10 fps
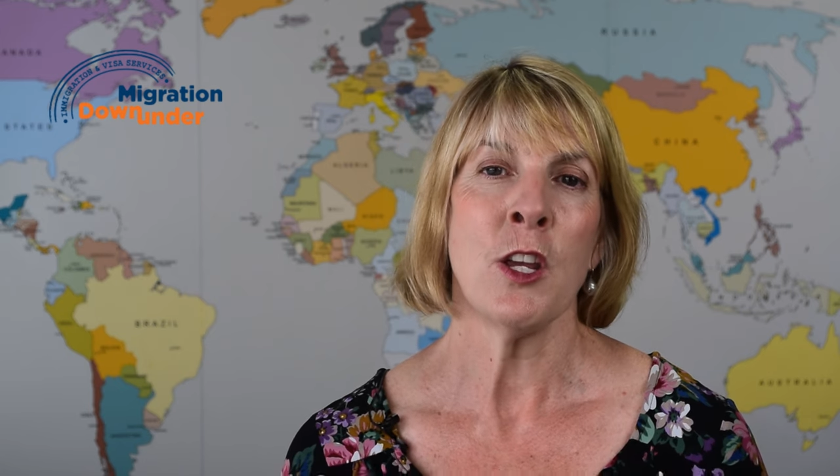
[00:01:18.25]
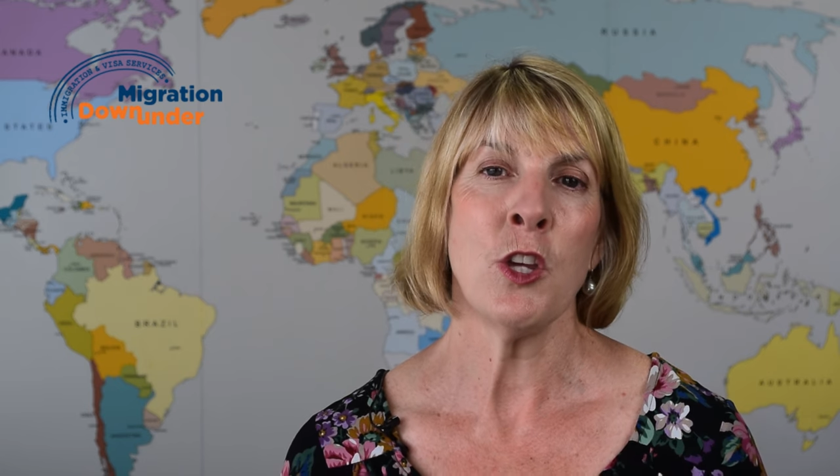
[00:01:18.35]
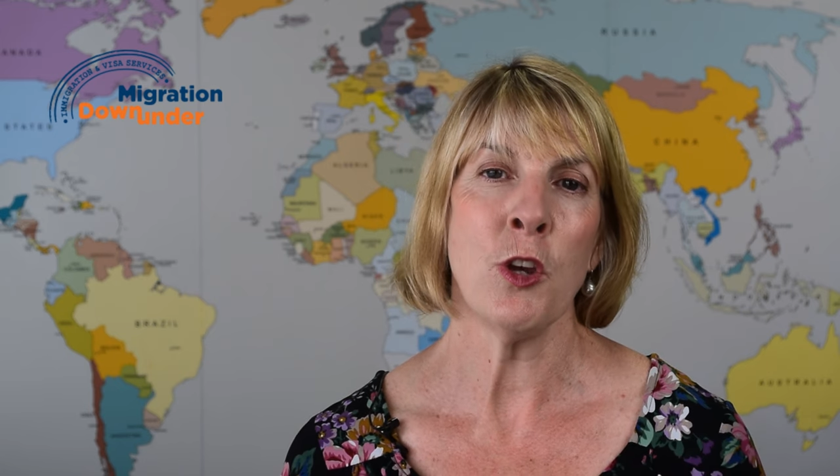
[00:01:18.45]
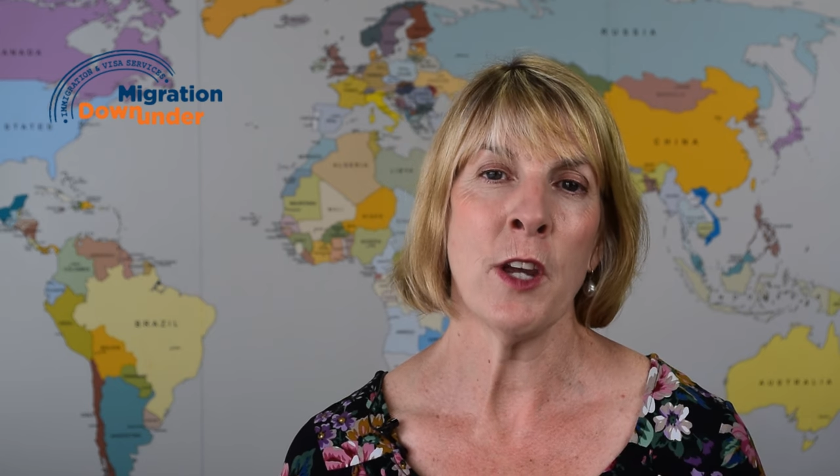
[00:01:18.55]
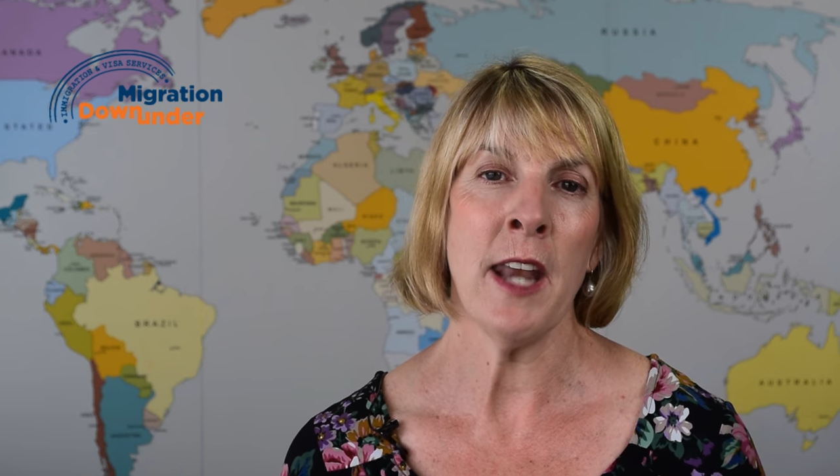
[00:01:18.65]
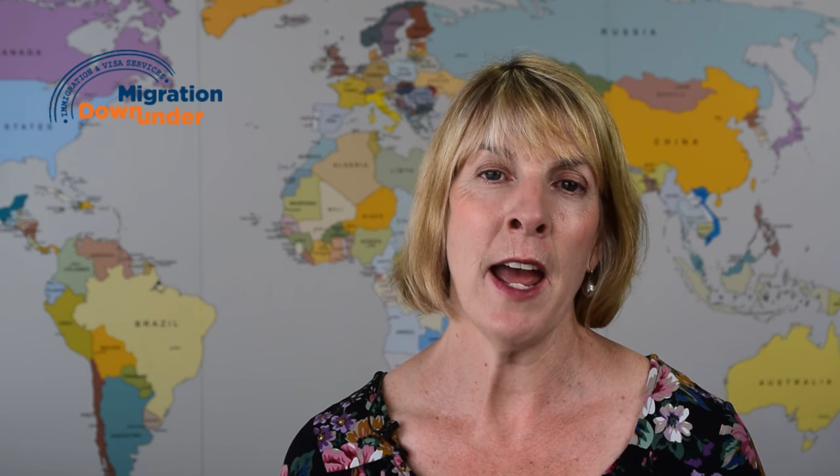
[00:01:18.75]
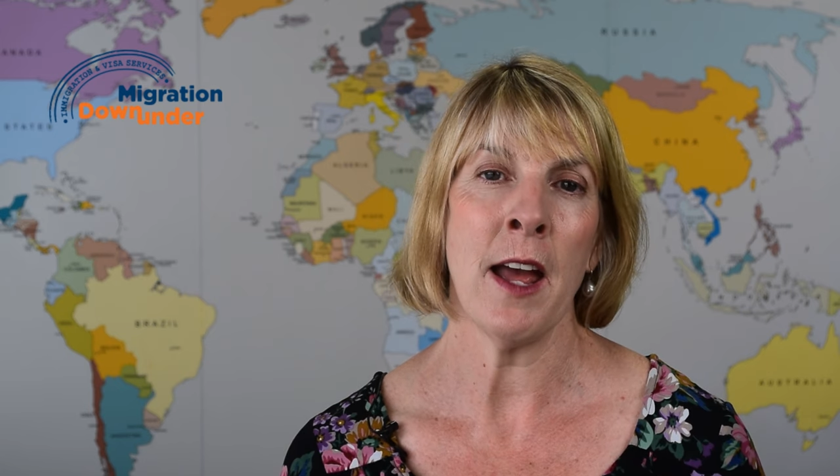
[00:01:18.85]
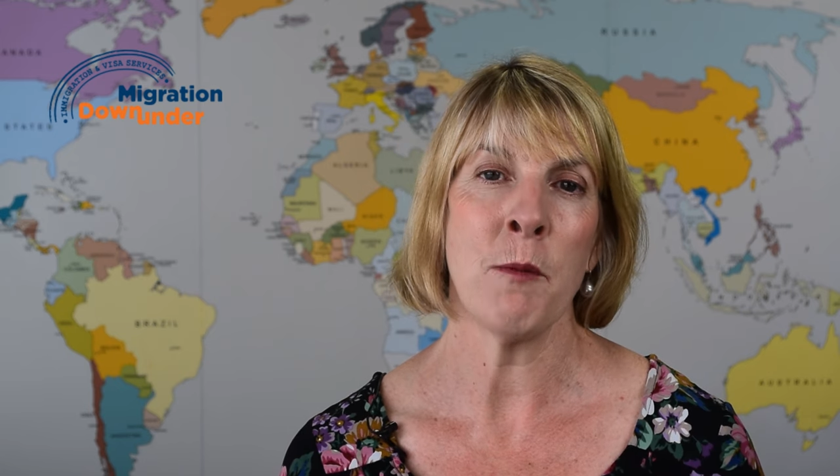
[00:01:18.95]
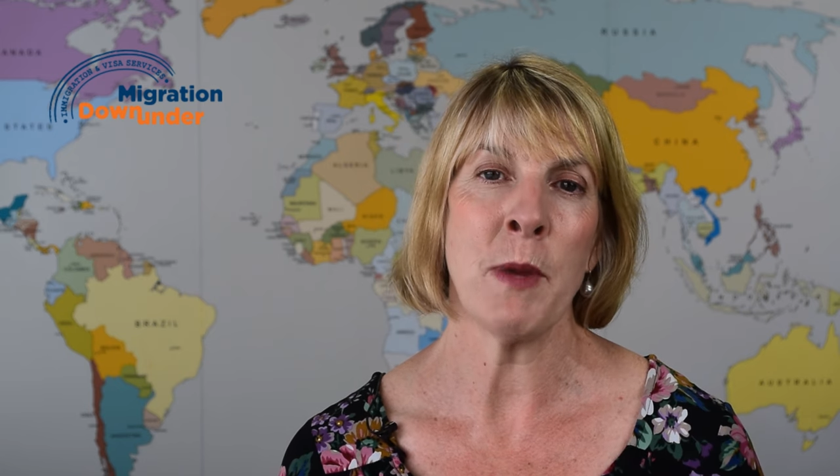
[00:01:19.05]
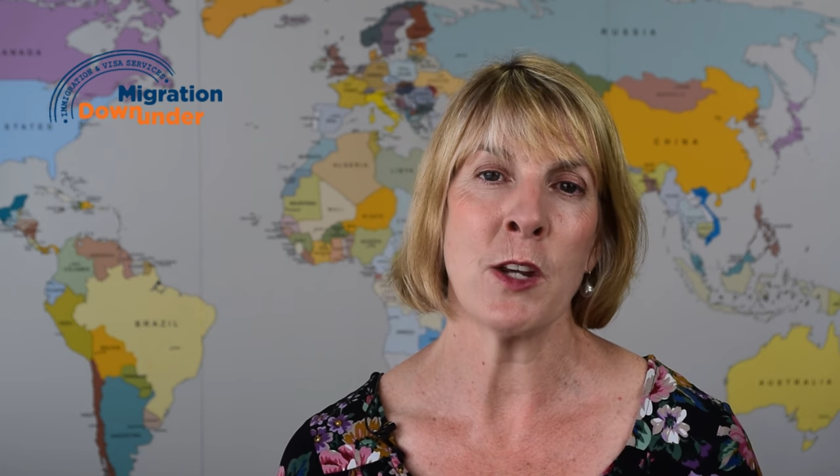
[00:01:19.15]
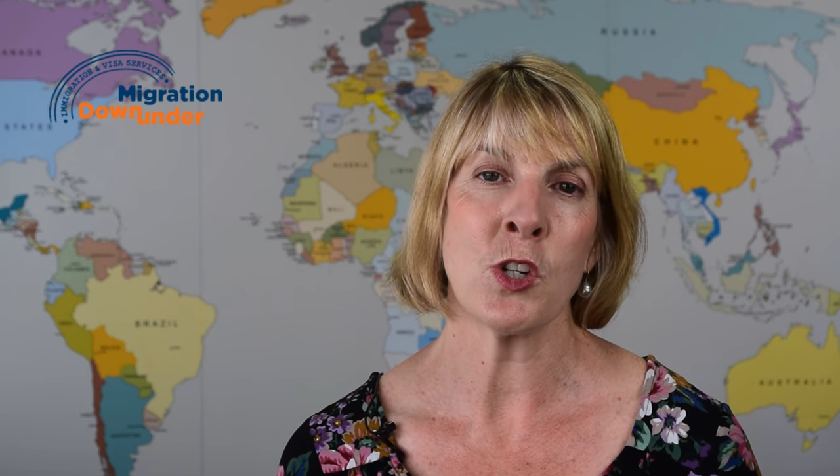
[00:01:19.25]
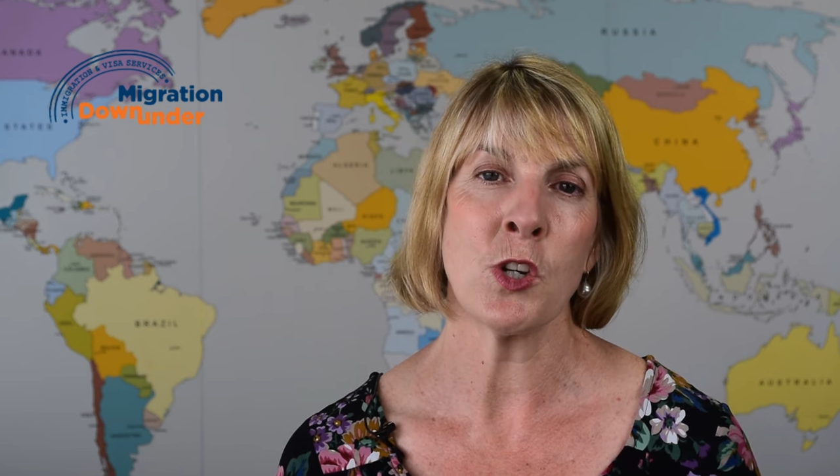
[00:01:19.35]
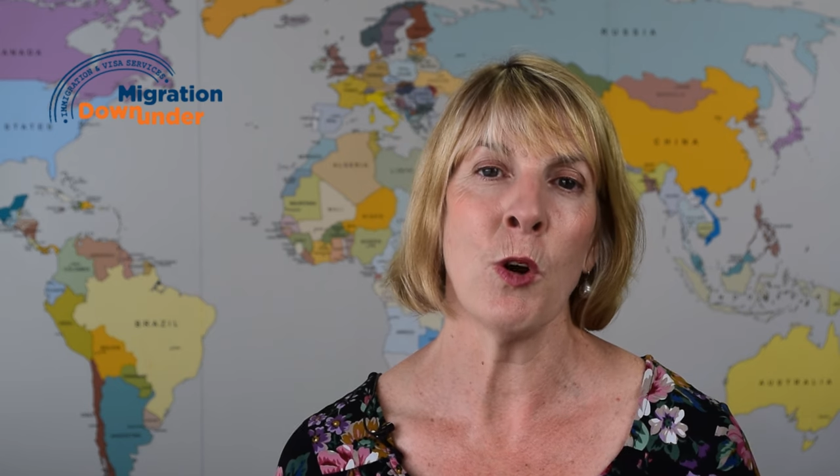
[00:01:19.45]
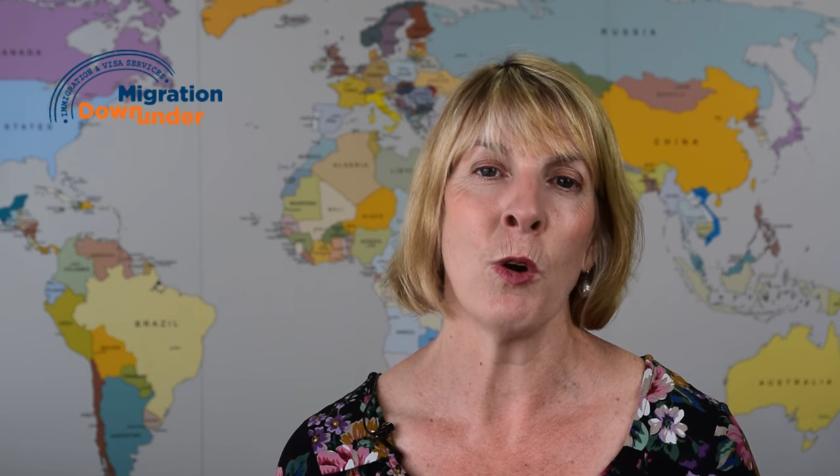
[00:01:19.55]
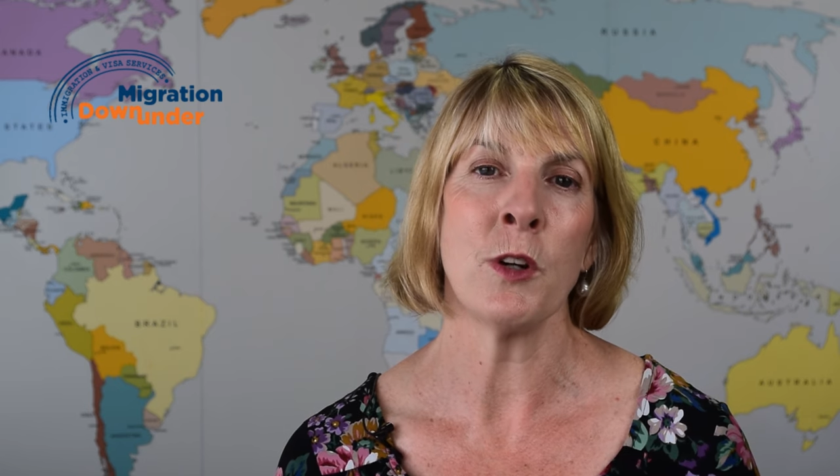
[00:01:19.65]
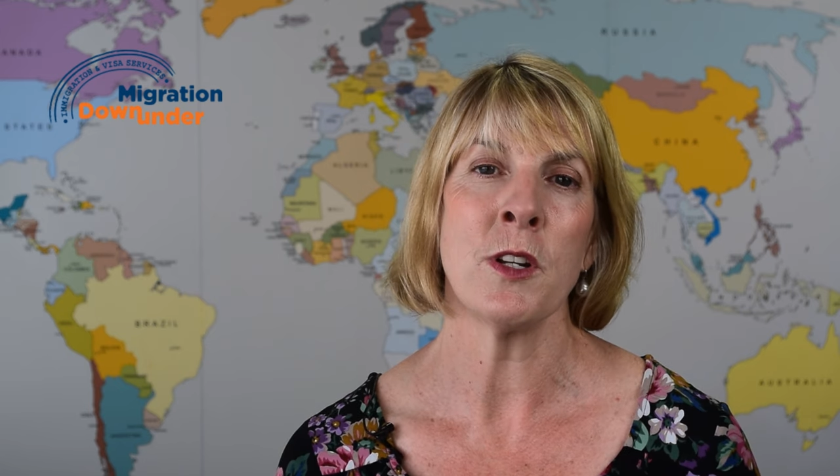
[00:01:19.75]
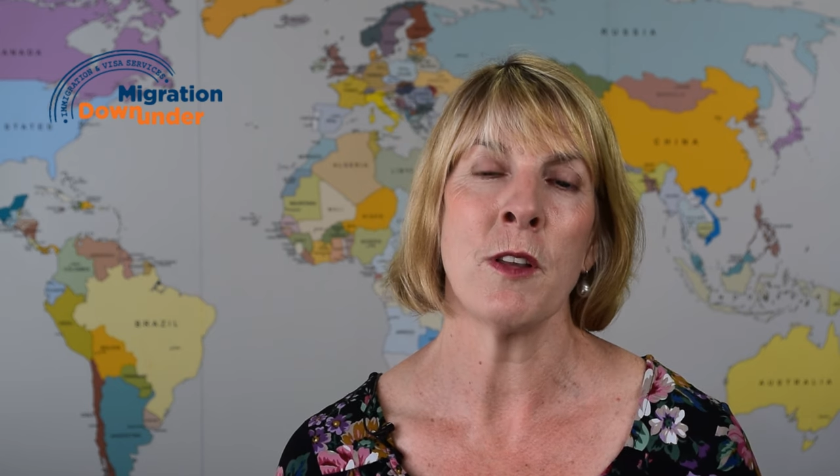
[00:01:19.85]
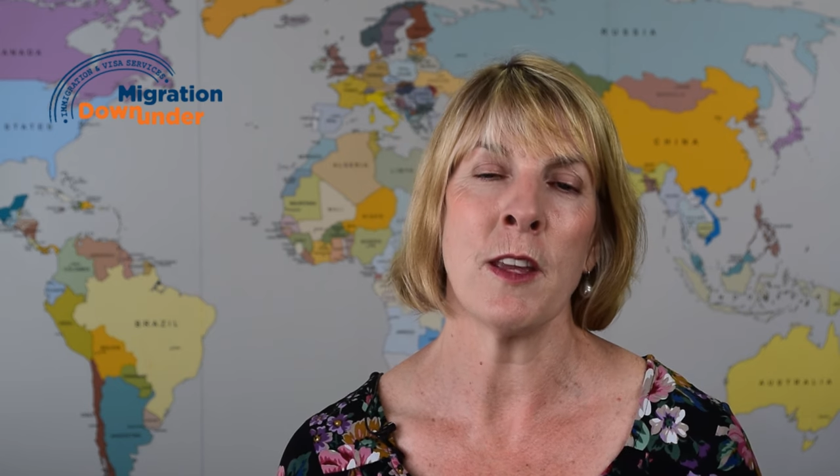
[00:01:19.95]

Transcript: you can be assured